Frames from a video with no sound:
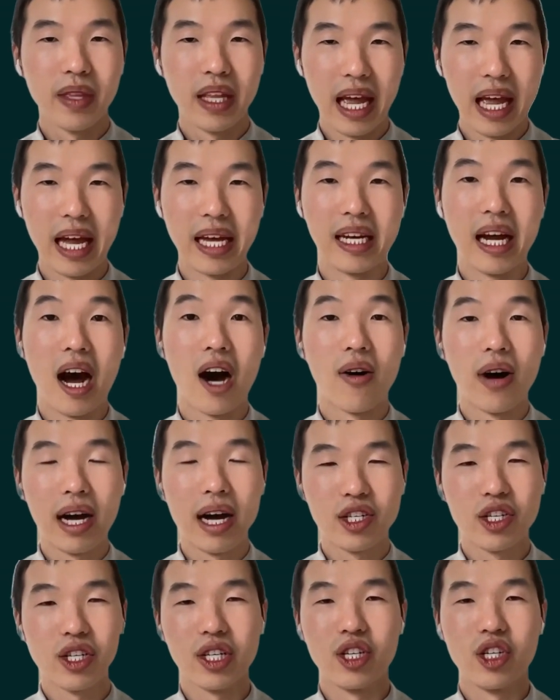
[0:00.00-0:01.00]
And I'll
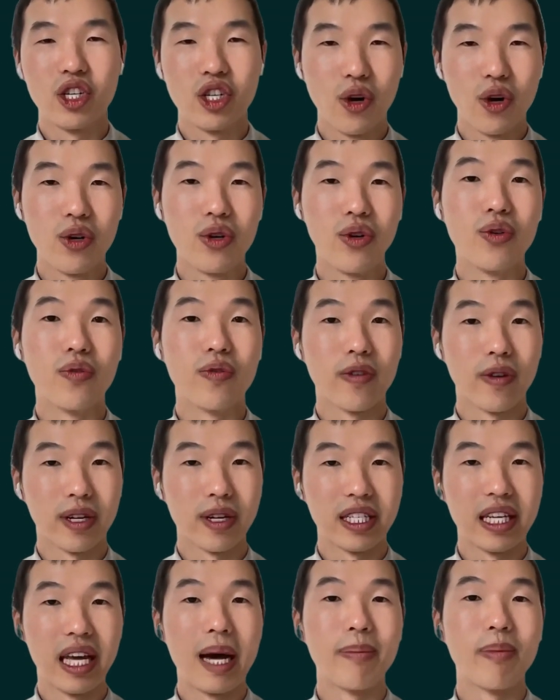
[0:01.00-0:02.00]
actually show you, for
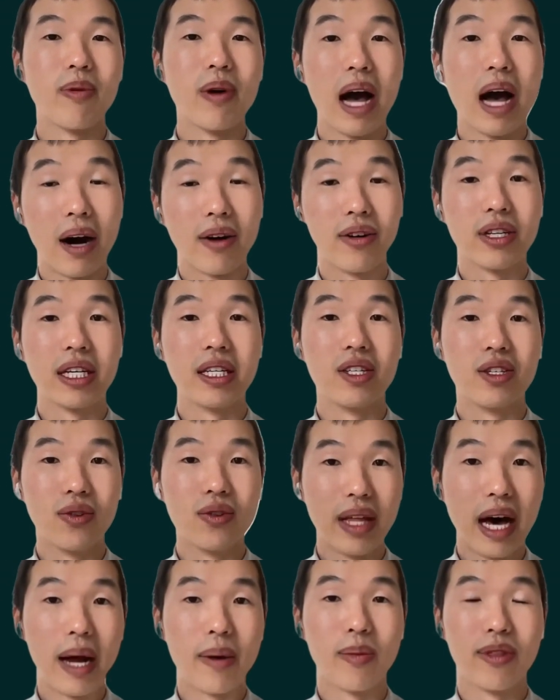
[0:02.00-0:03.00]
example, how you can do
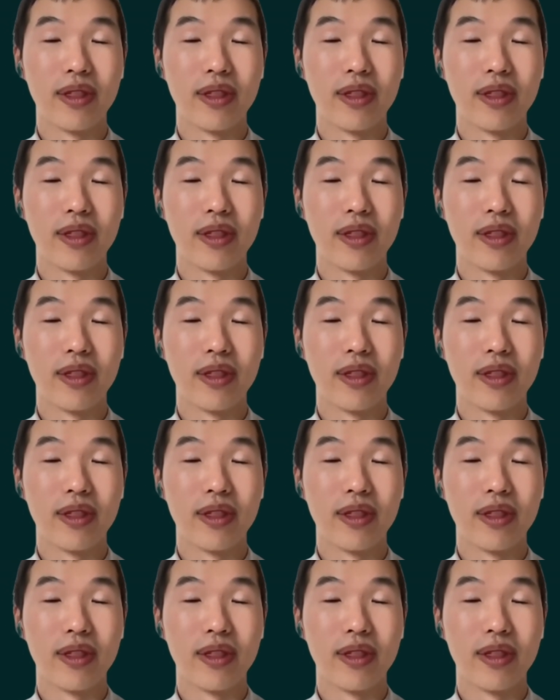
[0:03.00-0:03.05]
that with